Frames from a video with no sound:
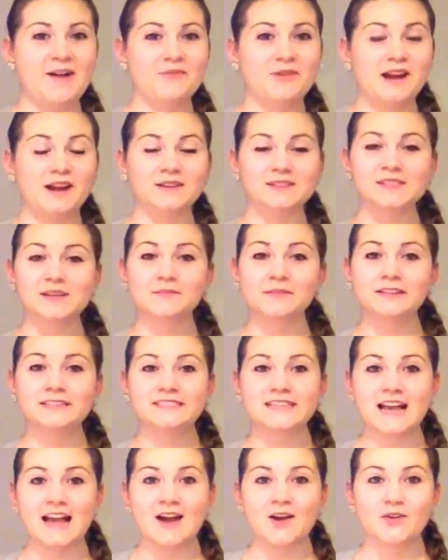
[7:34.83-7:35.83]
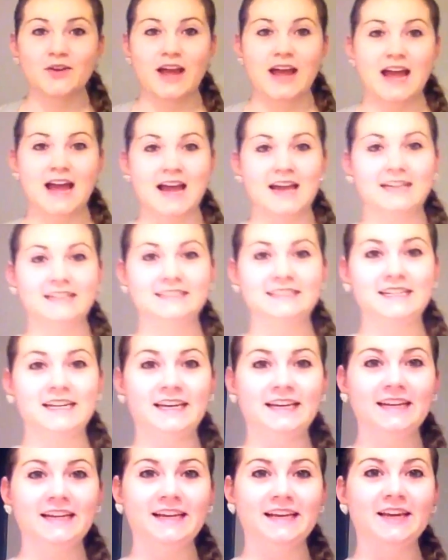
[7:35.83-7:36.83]
When I was coming down, I
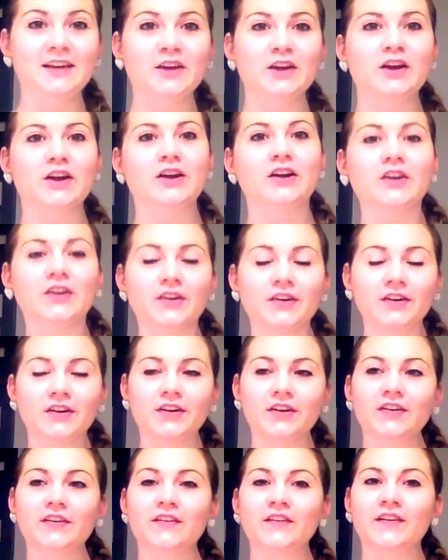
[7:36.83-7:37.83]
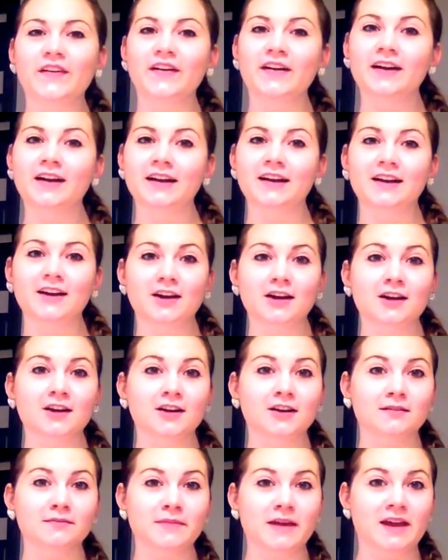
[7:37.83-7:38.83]
did hear
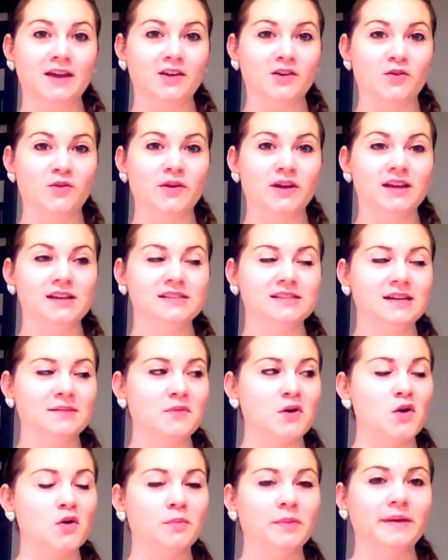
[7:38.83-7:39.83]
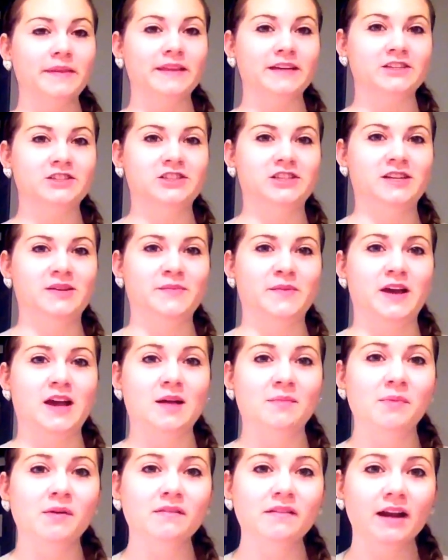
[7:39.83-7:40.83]
her make a noise. I'm hoping that she didn't wake
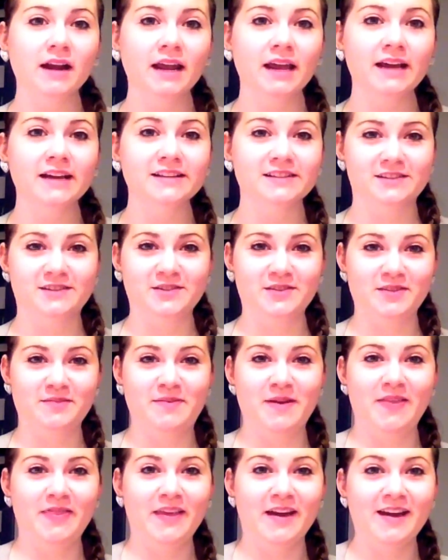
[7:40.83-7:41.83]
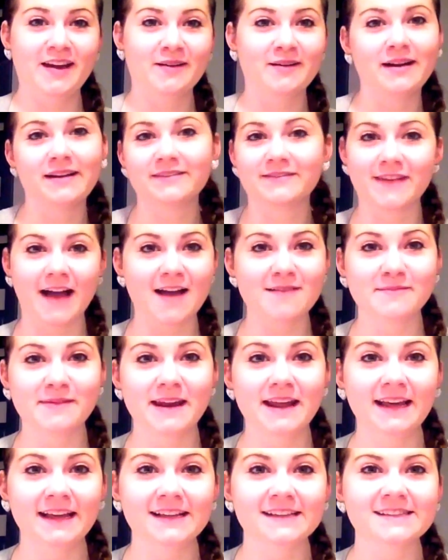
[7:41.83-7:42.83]
up already, because it's only been like, what, 5
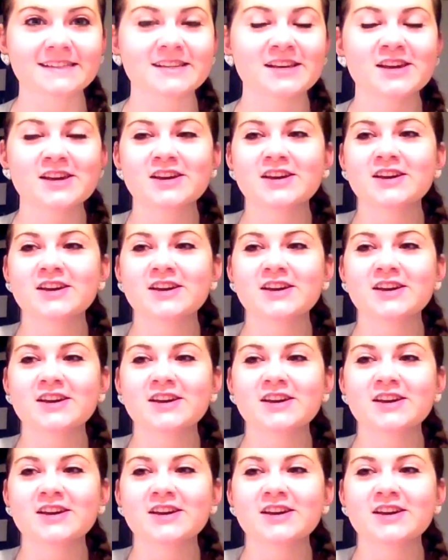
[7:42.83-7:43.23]
minutes?